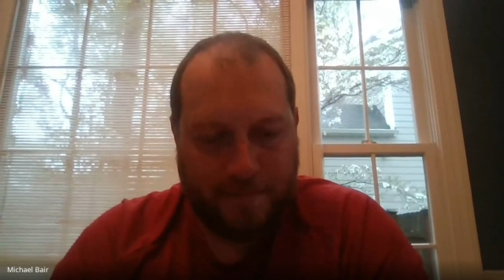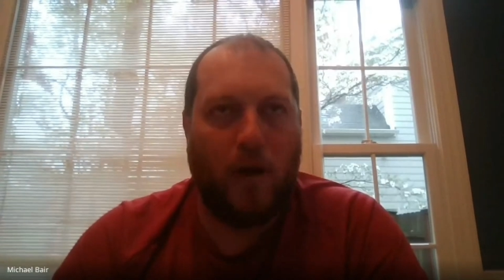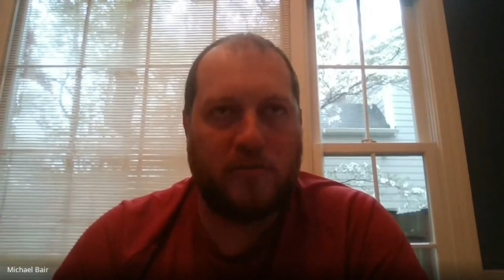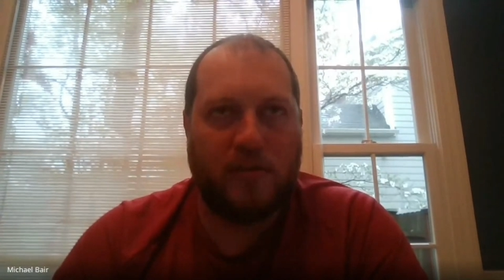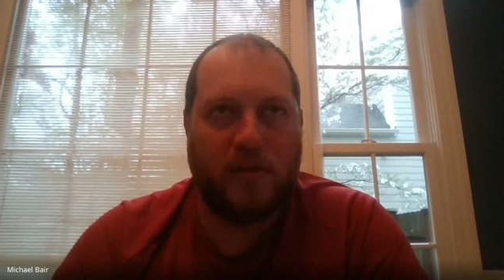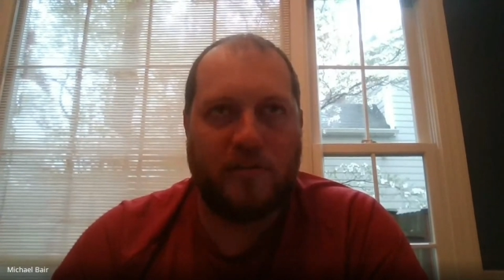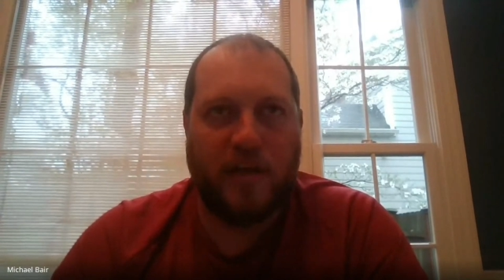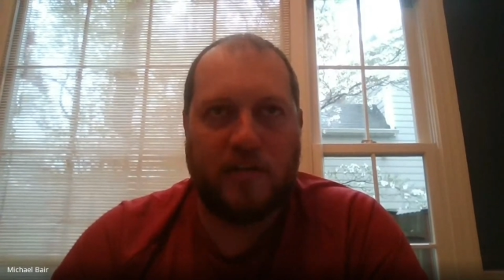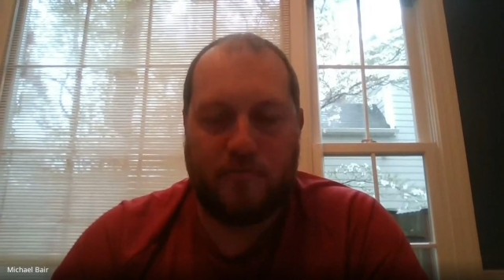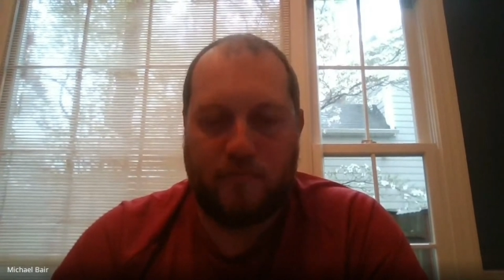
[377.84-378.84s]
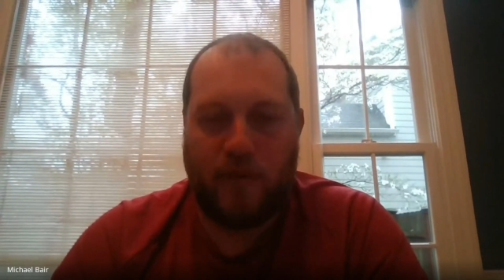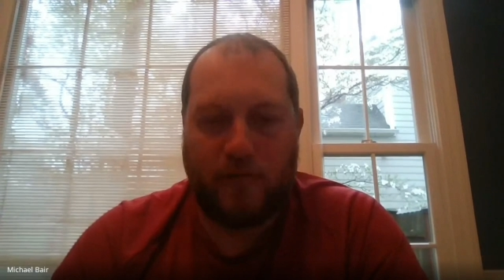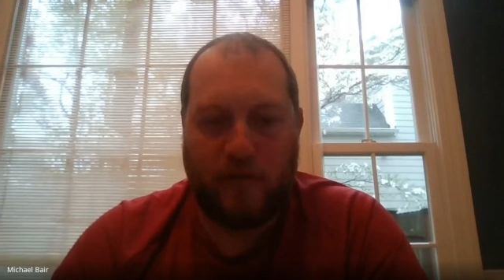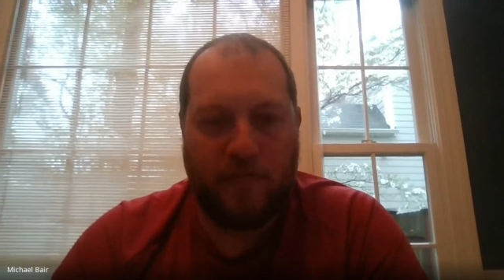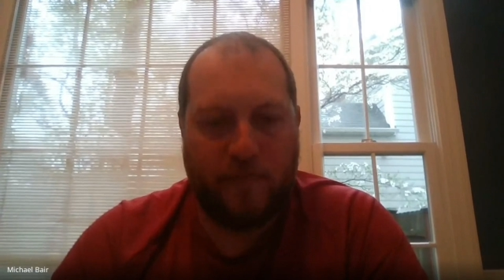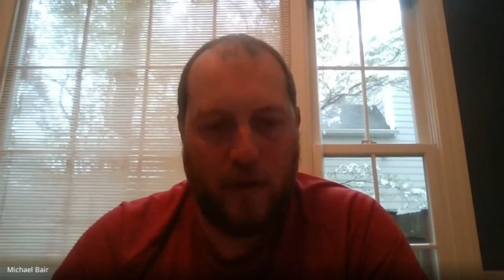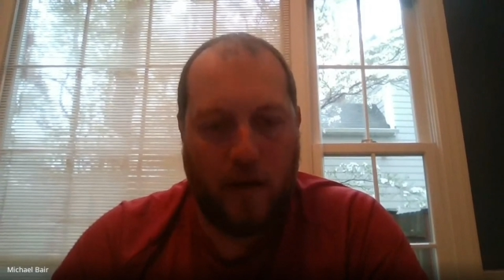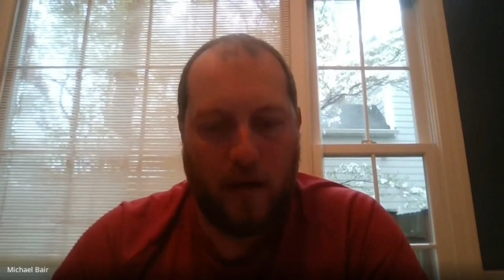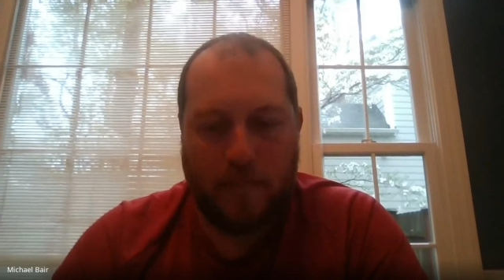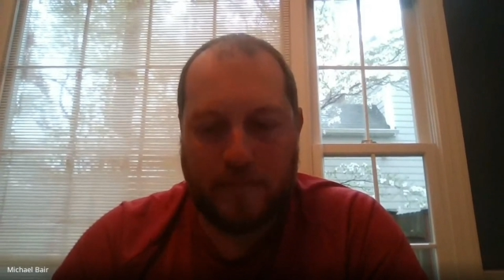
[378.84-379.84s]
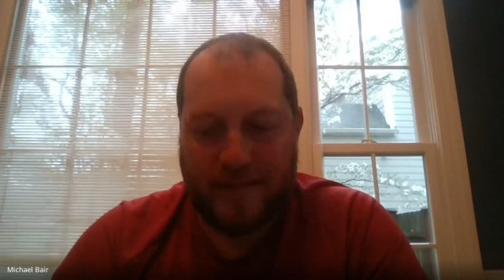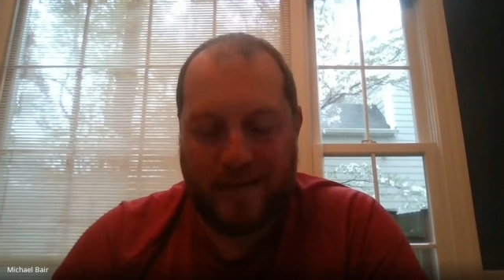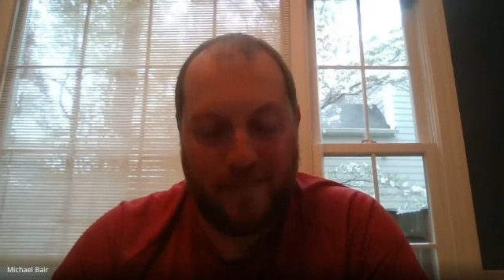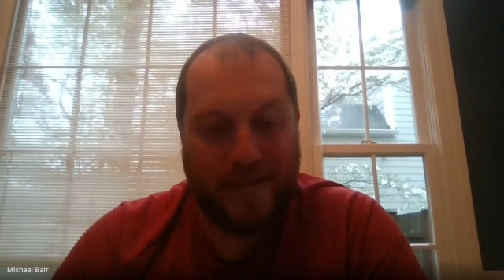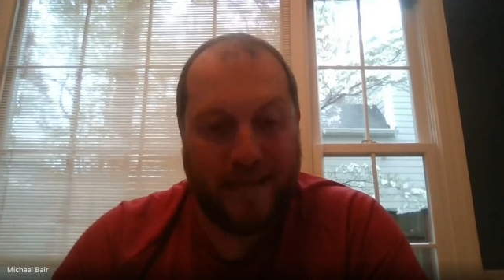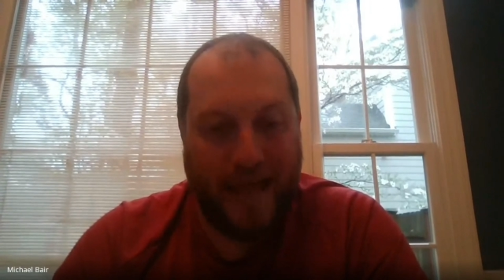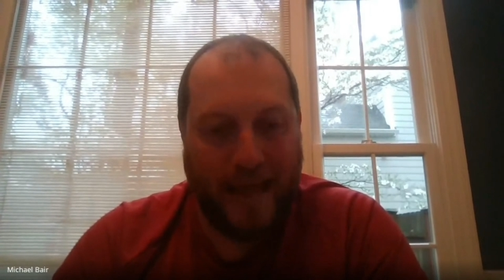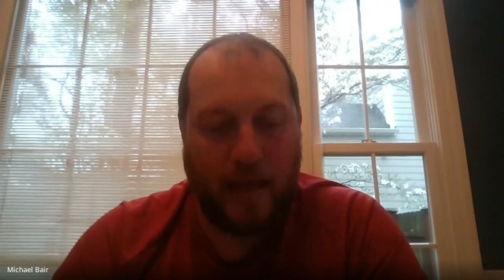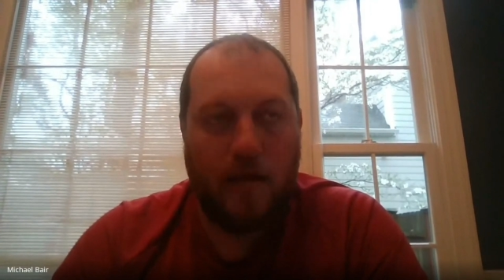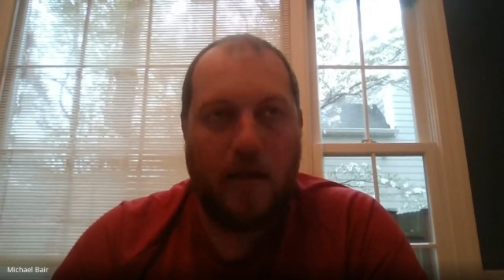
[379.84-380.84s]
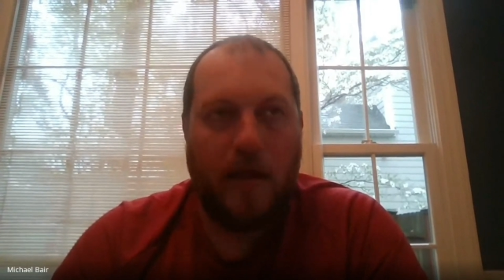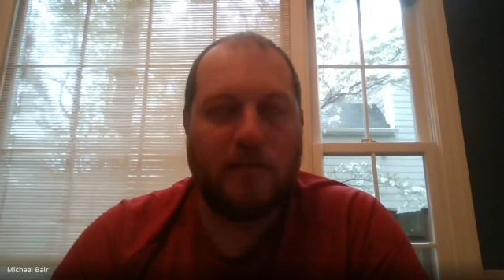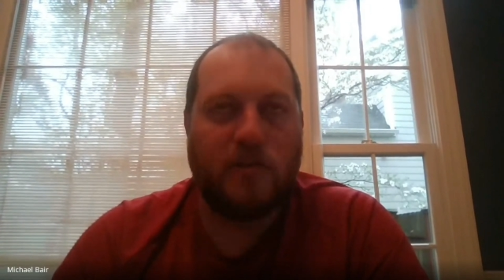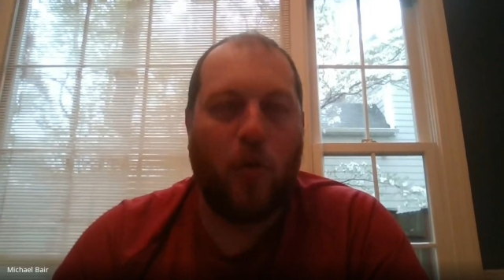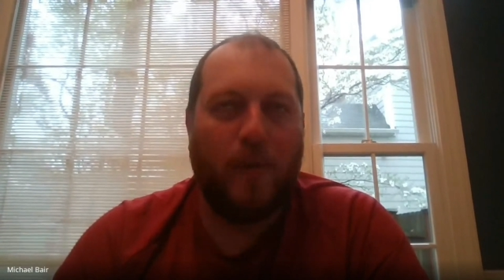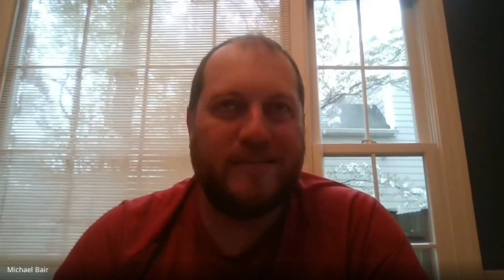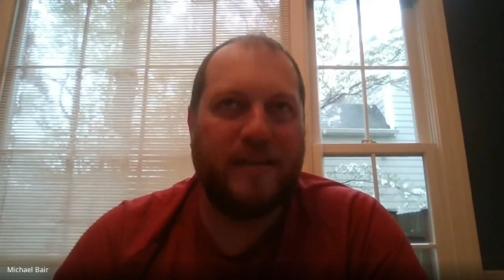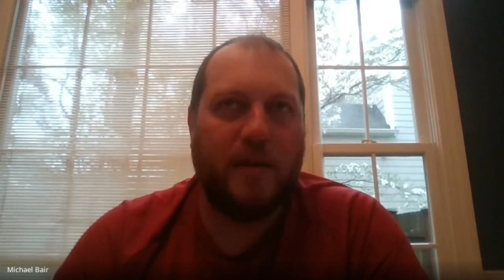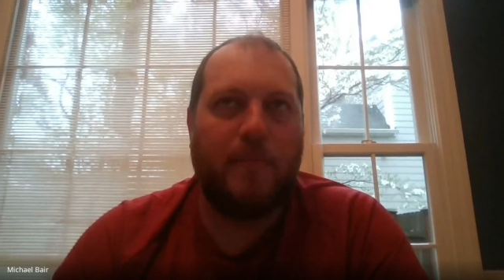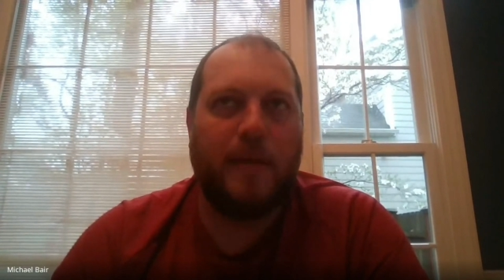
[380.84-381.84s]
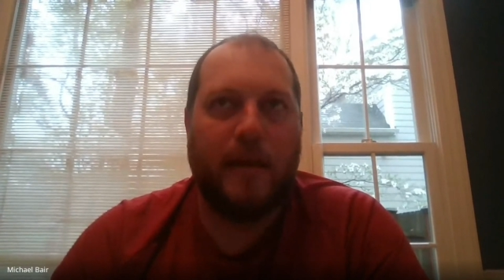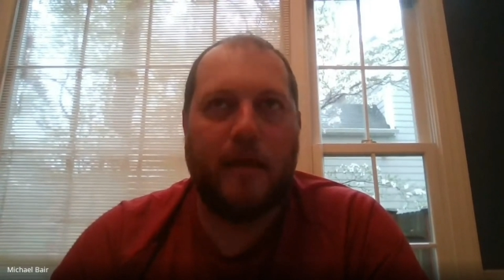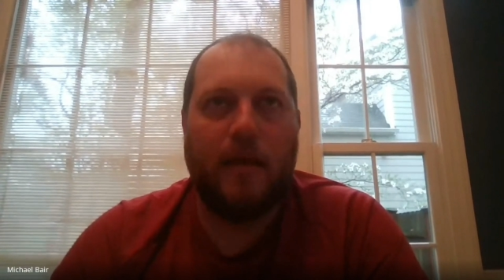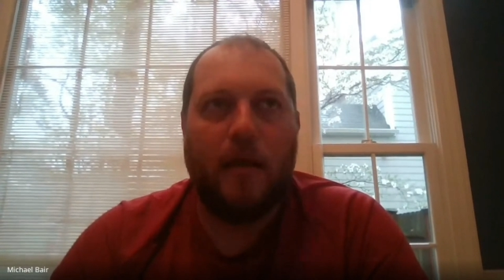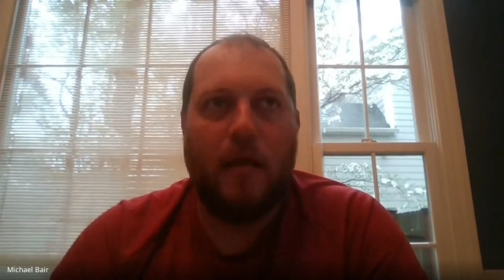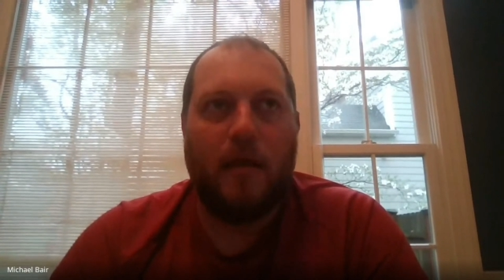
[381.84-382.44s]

watch a, a J Petrov um, team play, it's always going to be,